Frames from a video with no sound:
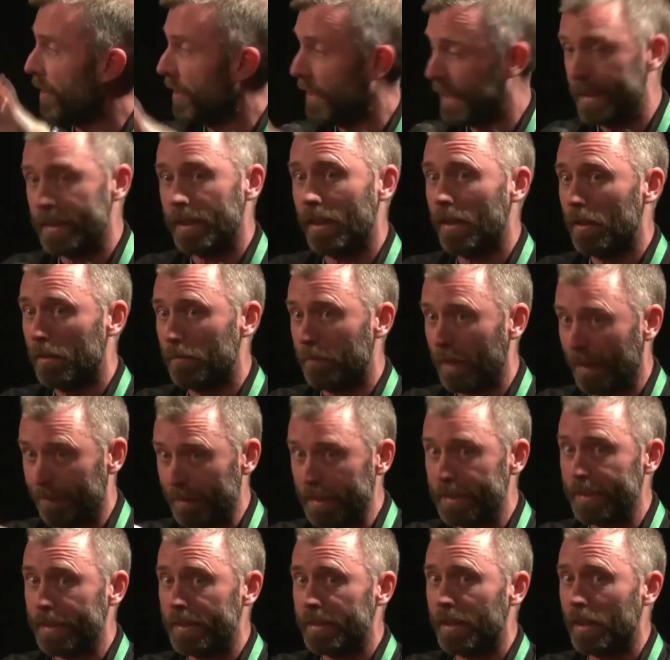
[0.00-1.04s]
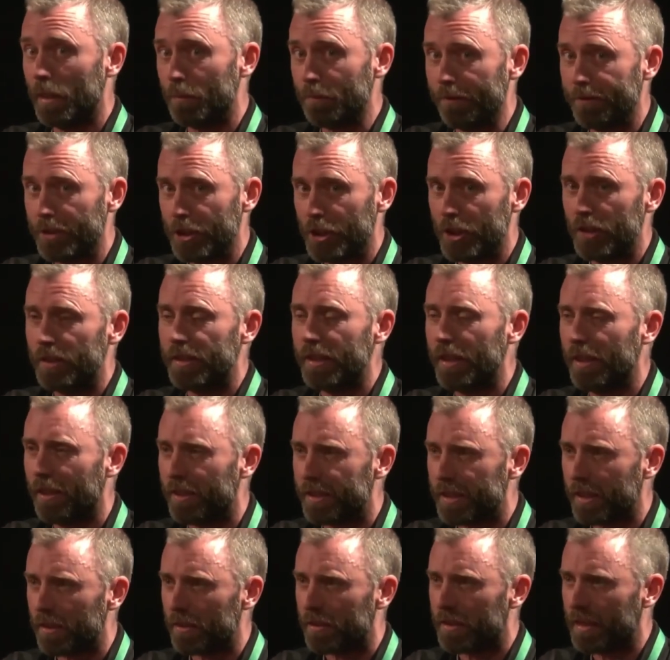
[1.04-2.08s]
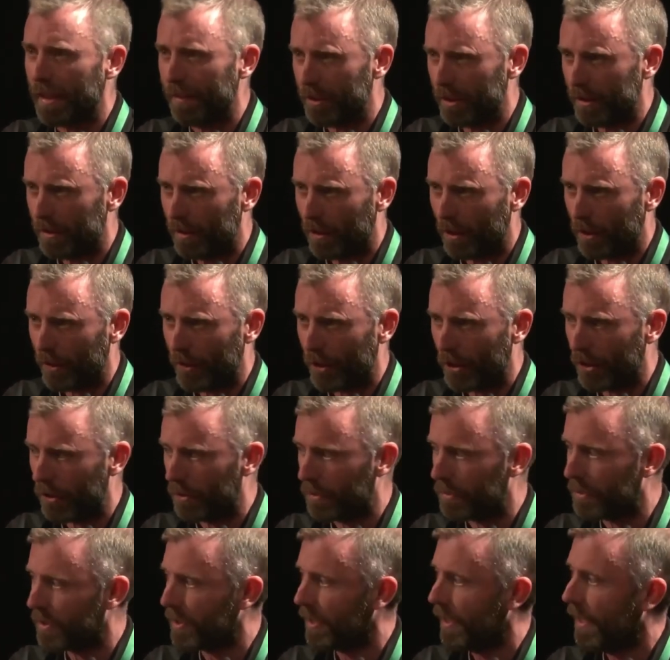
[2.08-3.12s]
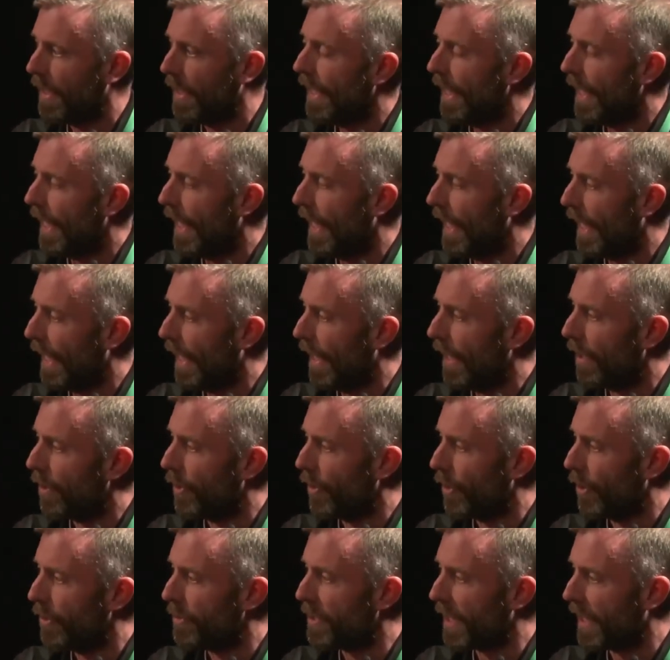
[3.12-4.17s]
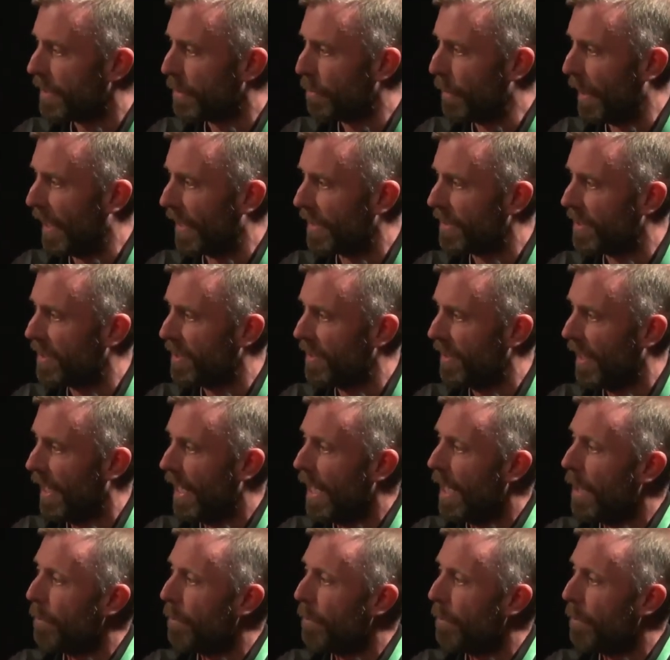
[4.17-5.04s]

very detailed provisions in Article 7 on those on those aspects.